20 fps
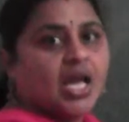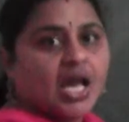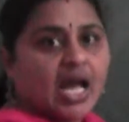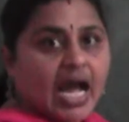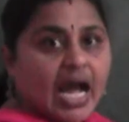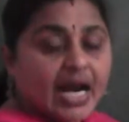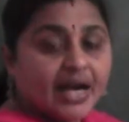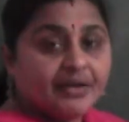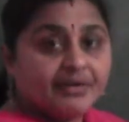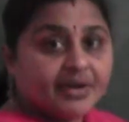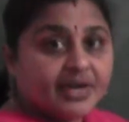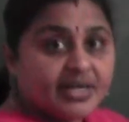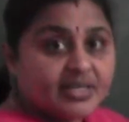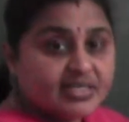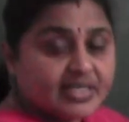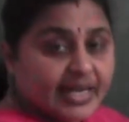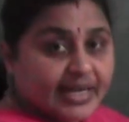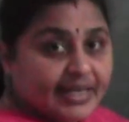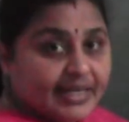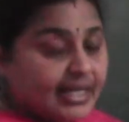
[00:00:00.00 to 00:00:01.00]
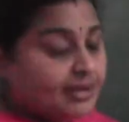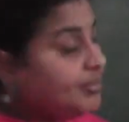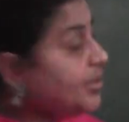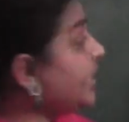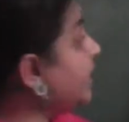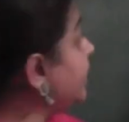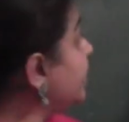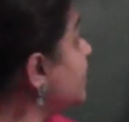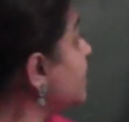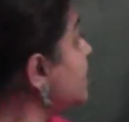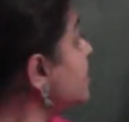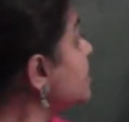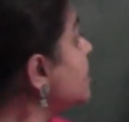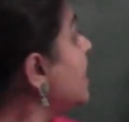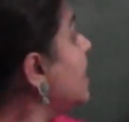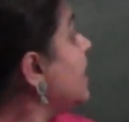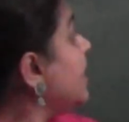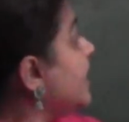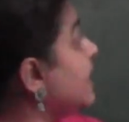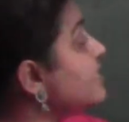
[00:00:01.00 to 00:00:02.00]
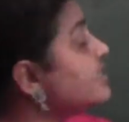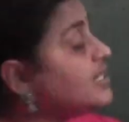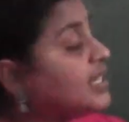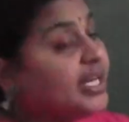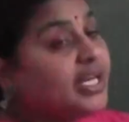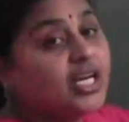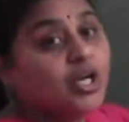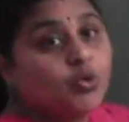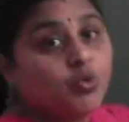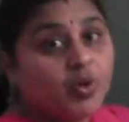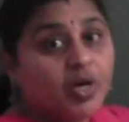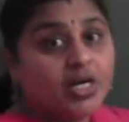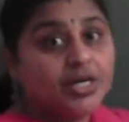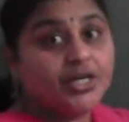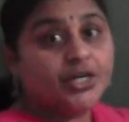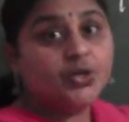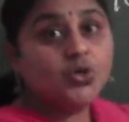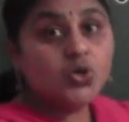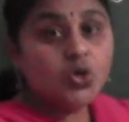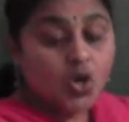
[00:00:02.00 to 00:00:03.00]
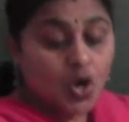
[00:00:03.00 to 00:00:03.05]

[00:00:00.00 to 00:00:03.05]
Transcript: 100 centimeters is equal to